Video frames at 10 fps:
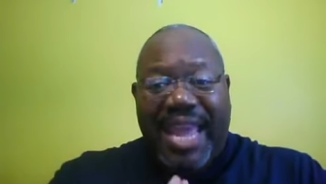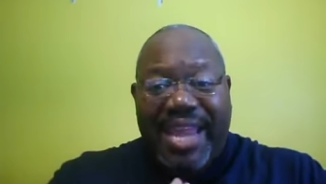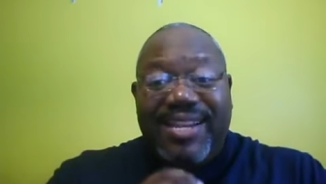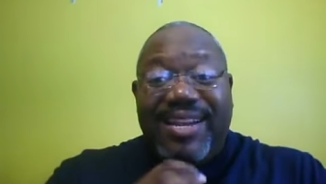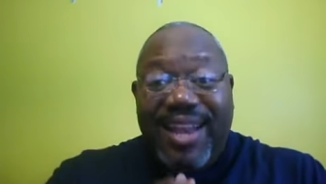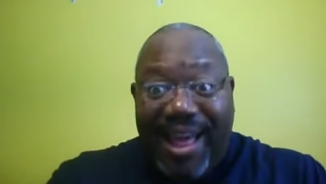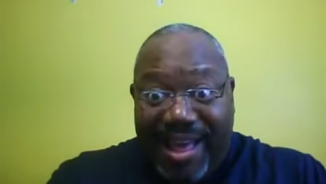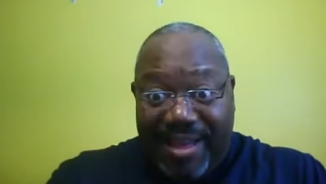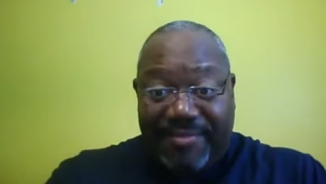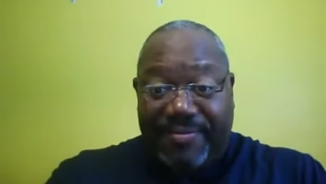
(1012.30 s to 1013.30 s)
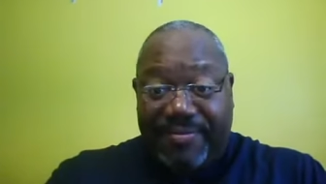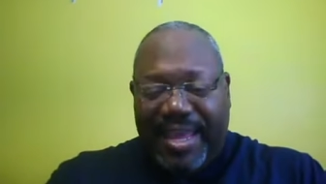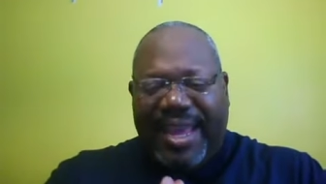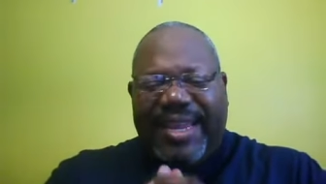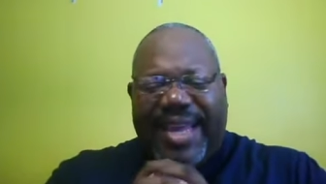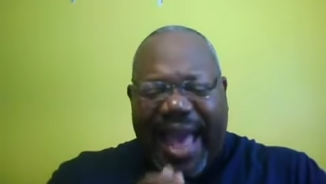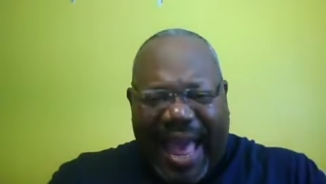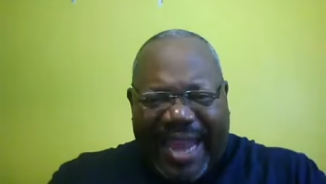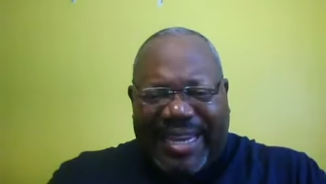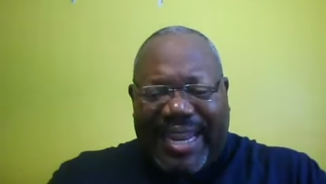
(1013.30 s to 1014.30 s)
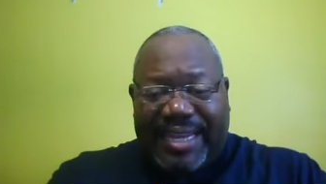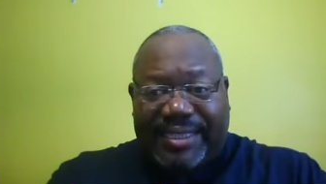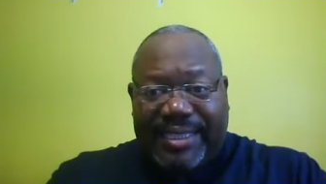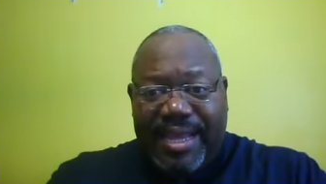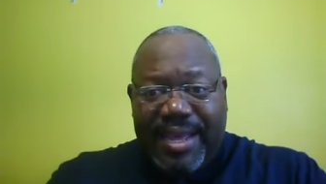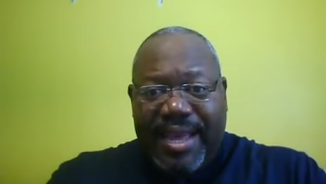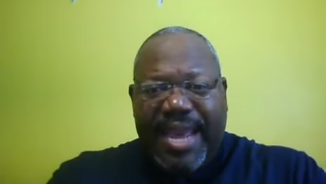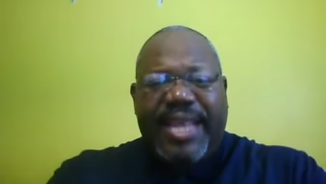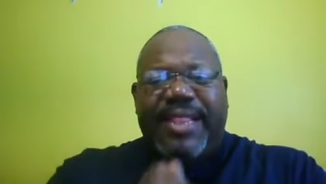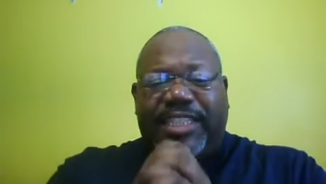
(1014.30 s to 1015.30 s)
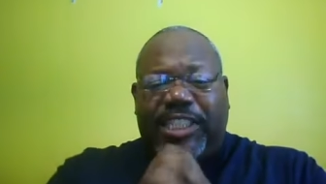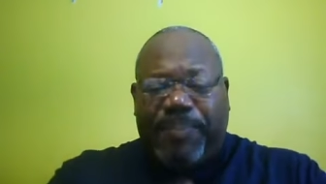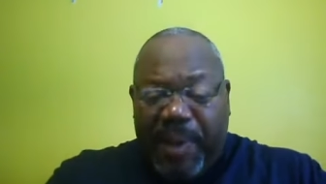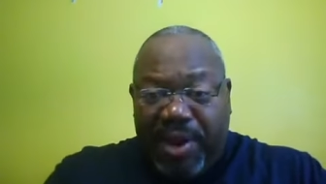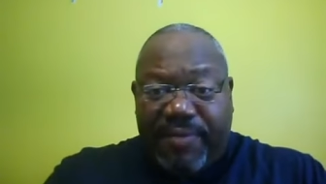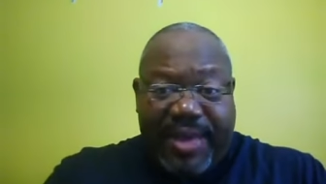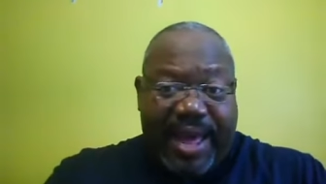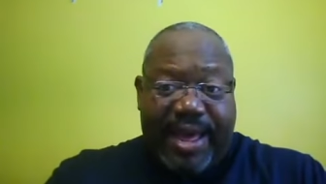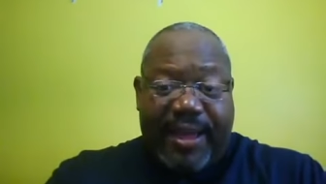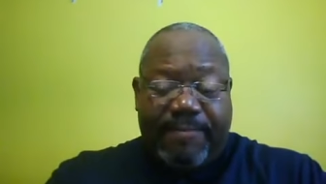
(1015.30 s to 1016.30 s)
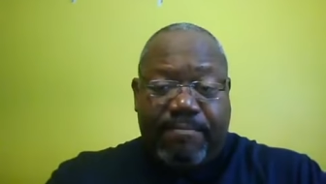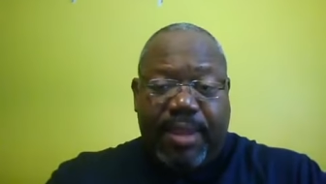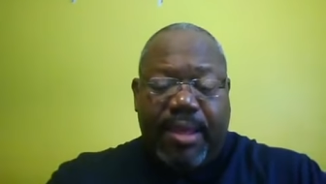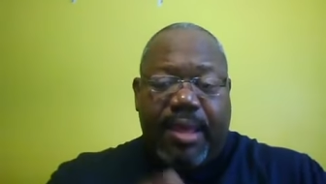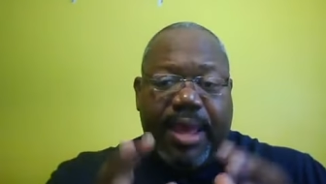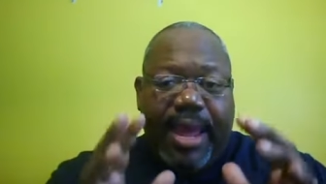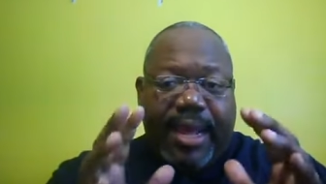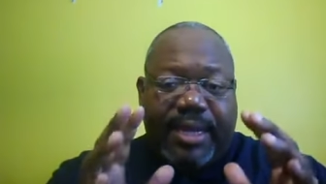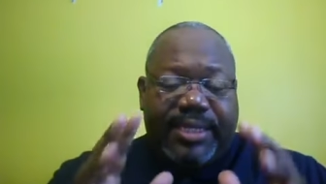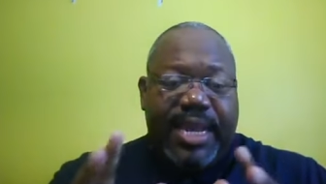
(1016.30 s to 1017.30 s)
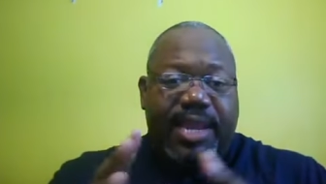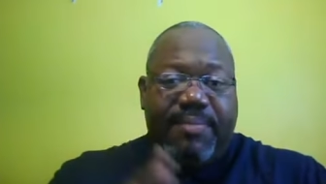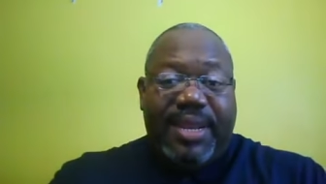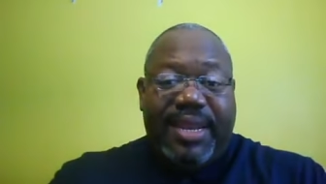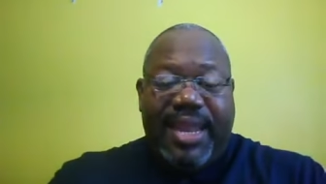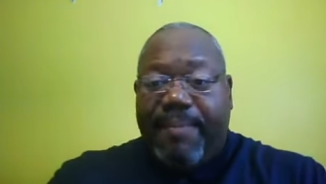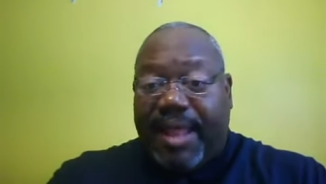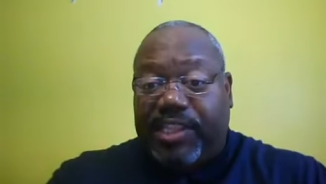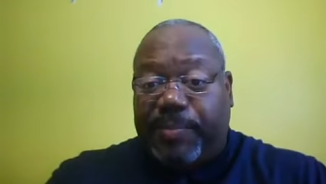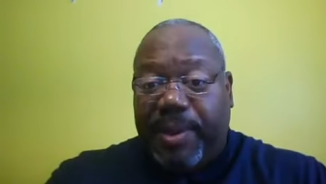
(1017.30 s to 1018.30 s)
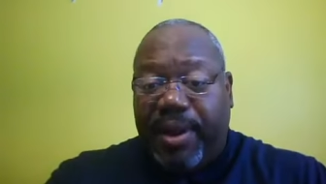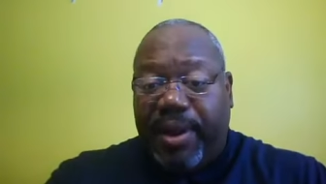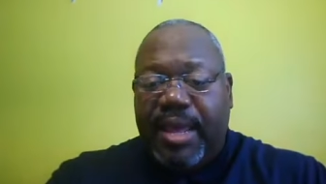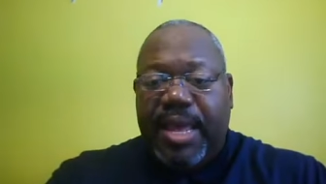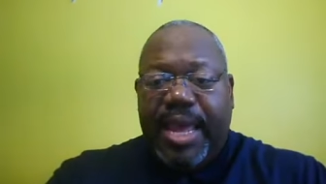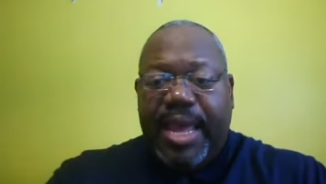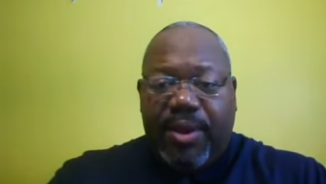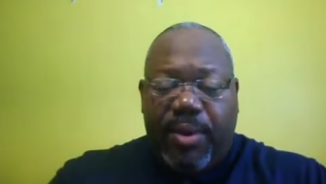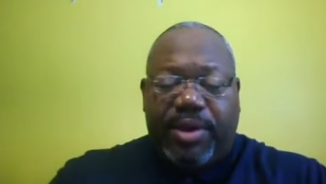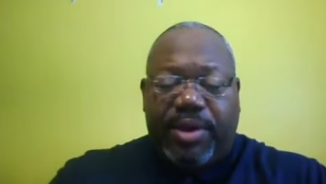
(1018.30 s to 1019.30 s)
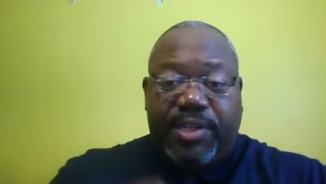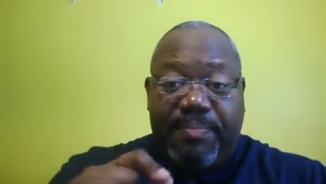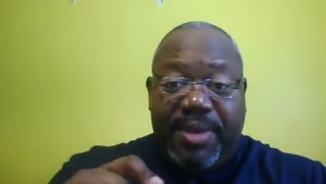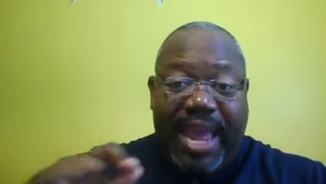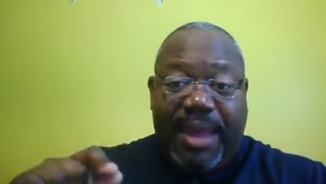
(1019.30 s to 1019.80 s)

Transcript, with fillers: in love, in kindness, in the Spirit of God, and continue to be led by the Spirit in order to be